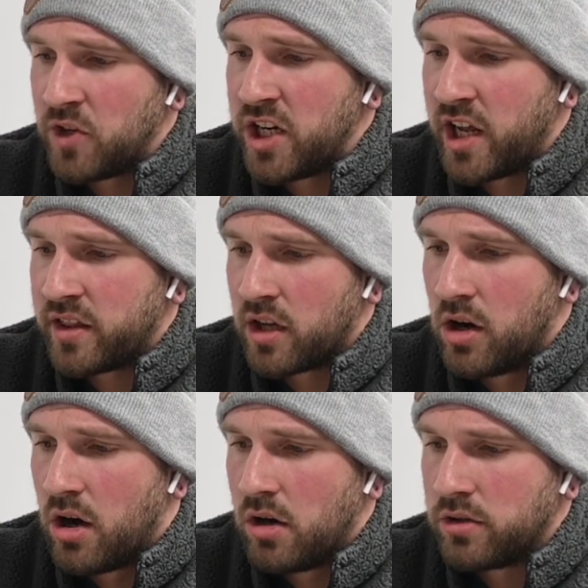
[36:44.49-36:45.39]
If you need anything
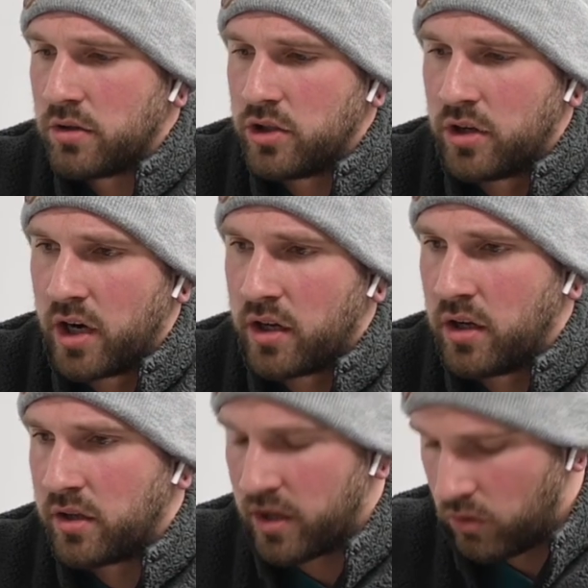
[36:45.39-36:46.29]
at all, you know
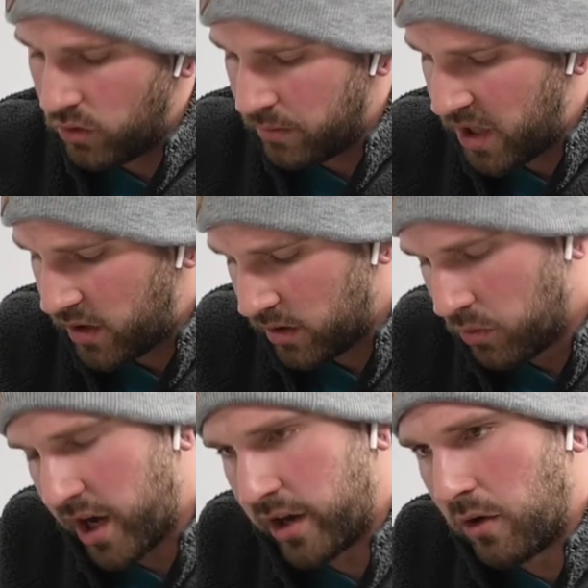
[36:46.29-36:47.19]
how to get a hold of me, and
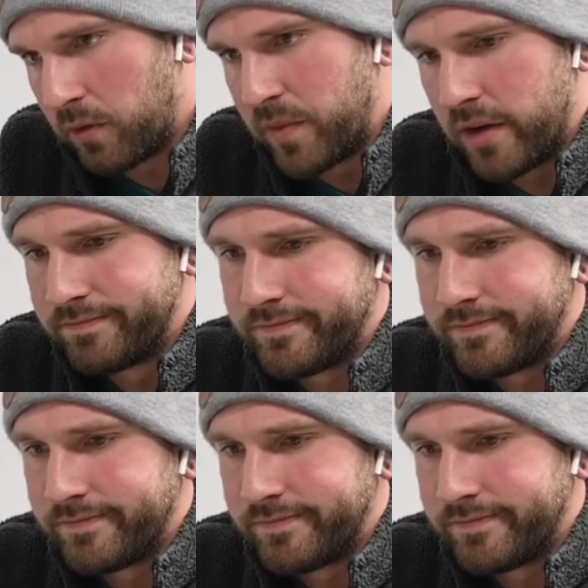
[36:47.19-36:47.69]
then we'll kind of go from there.